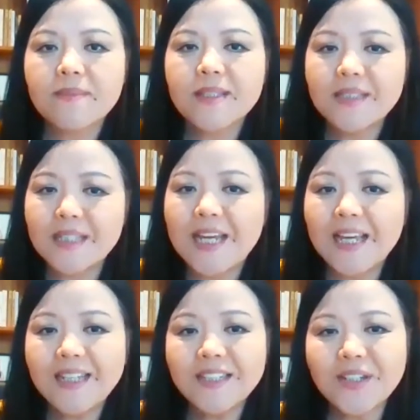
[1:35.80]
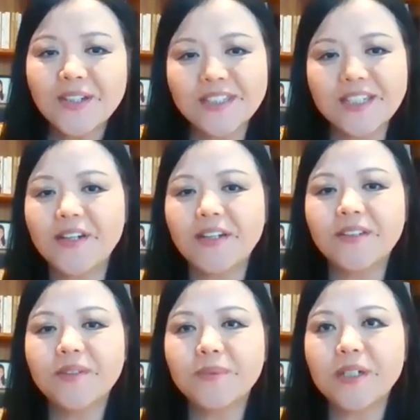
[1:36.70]
Today, Dr.
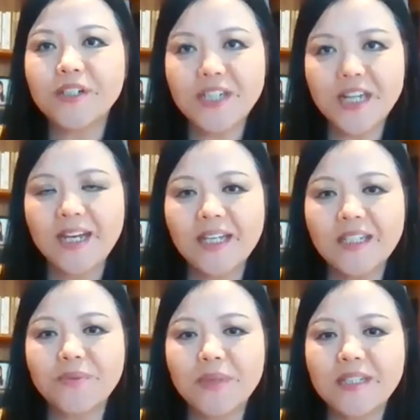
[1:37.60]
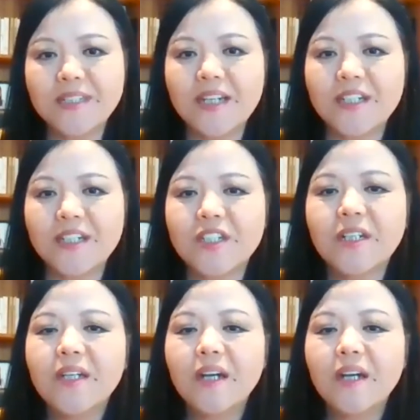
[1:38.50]
Ren will share his research